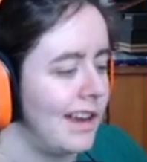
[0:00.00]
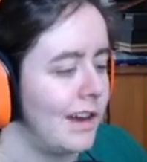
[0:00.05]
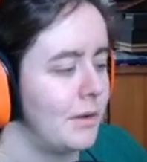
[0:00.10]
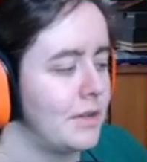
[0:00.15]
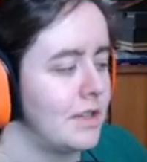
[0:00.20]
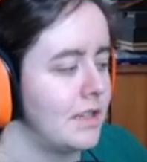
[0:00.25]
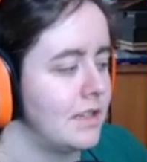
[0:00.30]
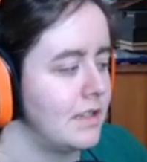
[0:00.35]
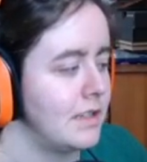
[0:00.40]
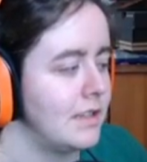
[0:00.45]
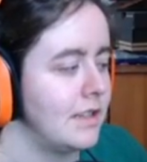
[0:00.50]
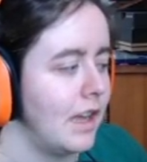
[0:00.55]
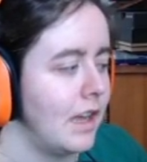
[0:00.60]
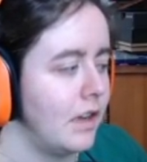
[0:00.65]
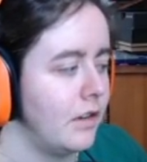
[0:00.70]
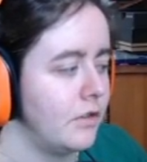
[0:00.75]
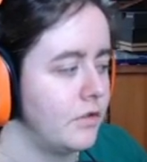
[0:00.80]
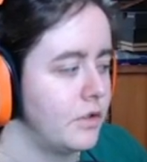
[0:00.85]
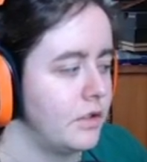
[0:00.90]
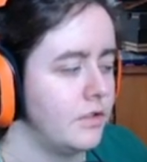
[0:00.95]
don't tend to
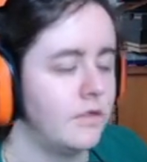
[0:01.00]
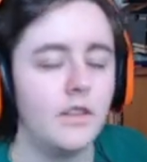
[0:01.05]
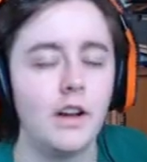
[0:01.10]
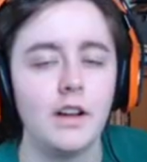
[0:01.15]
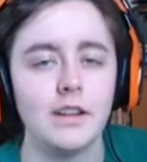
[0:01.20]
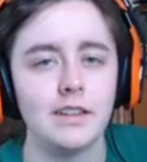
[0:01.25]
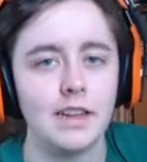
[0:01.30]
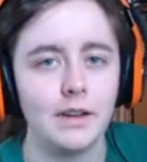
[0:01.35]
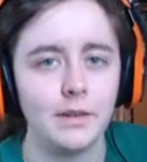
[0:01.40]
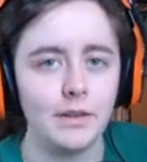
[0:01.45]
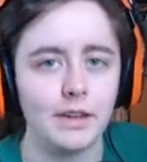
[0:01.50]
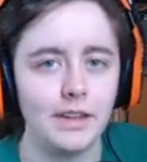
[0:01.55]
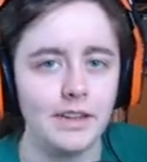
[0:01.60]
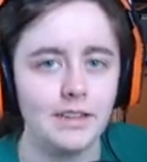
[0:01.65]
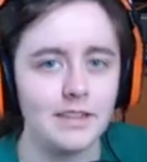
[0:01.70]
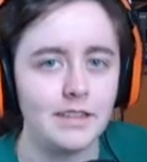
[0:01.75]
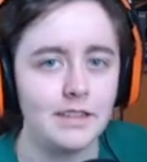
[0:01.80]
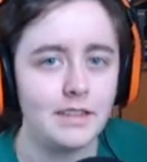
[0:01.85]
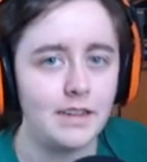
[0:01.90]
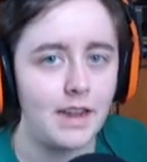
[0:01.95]
delve too far down
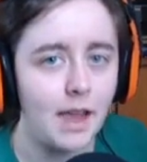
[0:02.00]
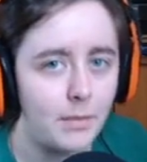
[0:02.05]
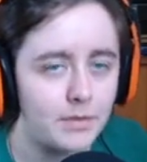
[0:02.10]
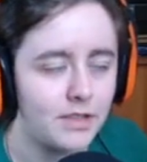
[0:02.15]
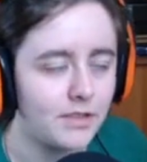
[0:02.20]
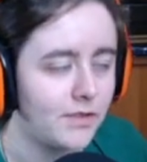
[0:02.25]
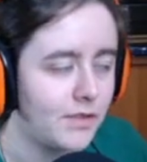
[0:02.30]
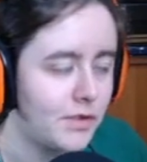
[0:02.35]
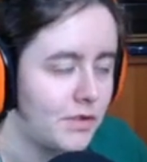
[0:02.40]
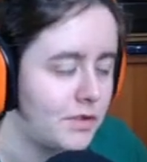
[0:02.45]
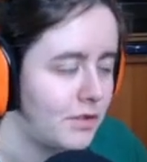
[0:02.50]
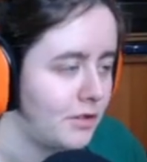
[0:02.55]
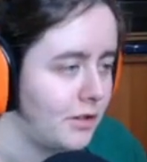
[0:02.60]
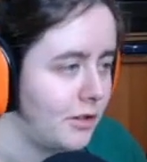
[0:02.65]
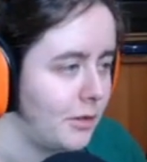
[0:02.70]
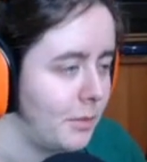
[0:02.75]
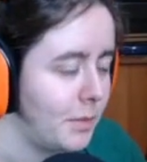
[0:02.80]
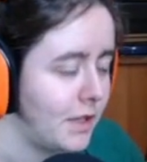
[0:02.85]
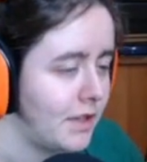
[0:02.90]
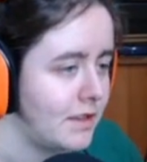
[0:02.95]
into the depths of the
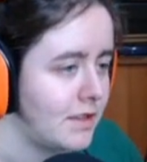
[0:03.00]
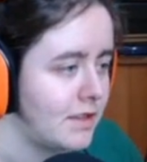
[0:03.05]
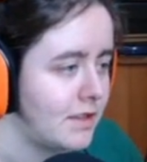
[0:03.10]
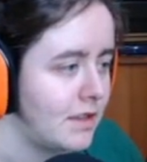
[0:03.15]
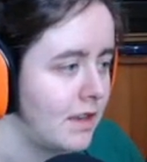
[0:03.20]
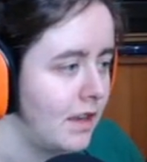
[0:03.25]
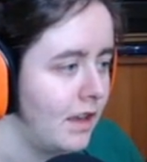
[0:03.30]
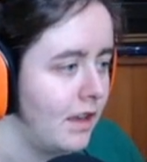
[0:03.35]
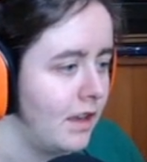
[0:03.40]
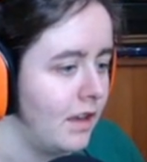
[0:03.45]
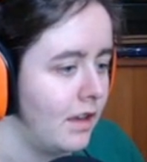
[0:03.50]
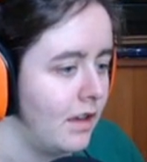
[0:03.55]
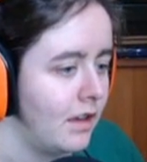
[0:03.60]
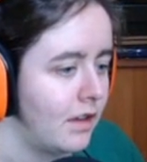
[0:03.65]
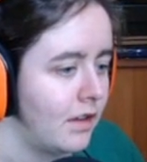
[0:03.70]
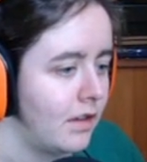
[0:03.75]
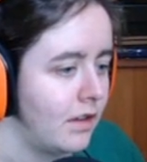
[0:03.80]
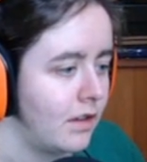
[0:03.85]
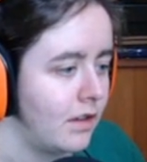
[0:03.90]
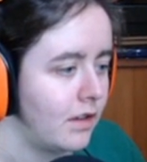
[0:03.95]
store because
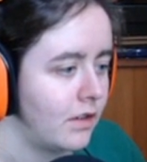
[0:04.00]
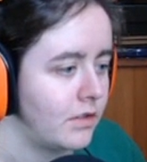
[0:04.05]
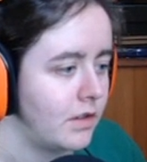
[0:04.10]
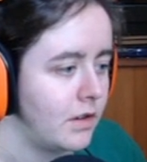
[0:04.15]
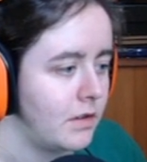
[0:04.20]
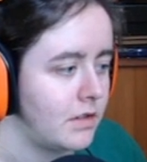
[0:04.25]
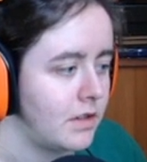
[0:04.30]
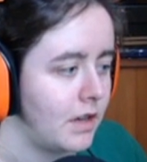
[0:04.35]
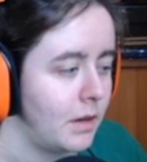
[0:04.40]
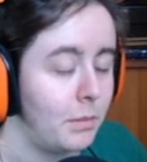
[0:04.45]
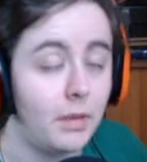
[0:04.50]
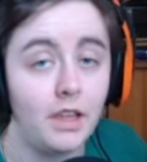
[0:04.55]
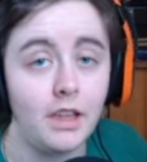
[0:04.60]
God knows I'd be